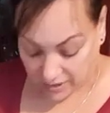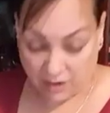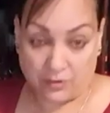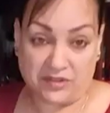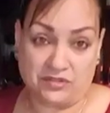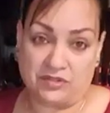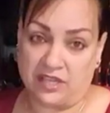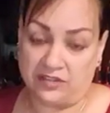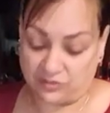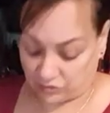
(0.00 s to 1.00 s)
Can't wait to
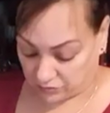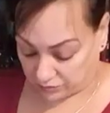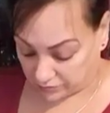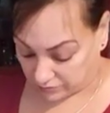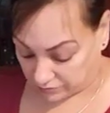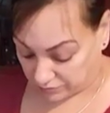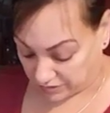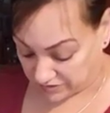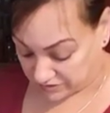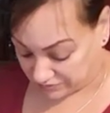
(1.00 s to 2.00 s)
taste those
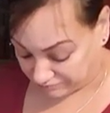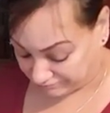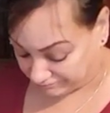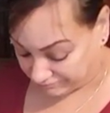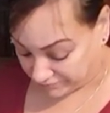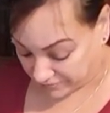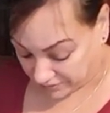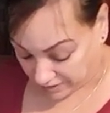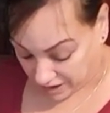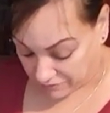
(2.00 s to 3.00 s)
because
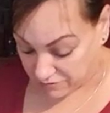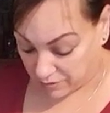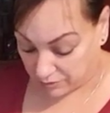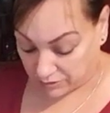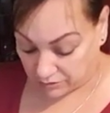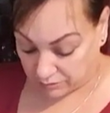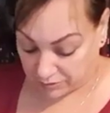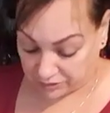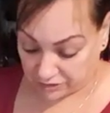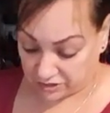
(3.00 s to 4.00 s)
I remember the
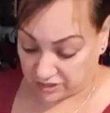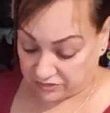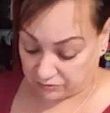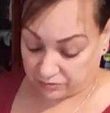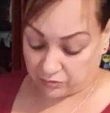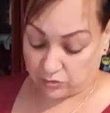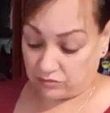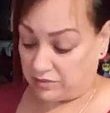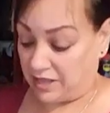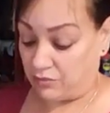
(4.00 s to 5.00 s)
butter cookies from
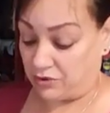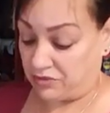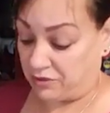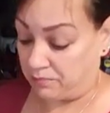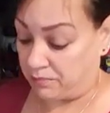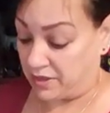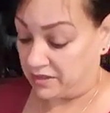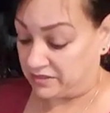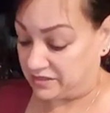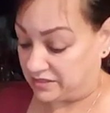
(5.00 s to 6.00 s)
school, they were the
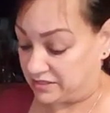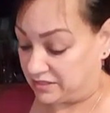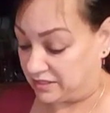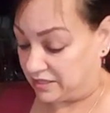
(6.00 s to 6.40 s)
best.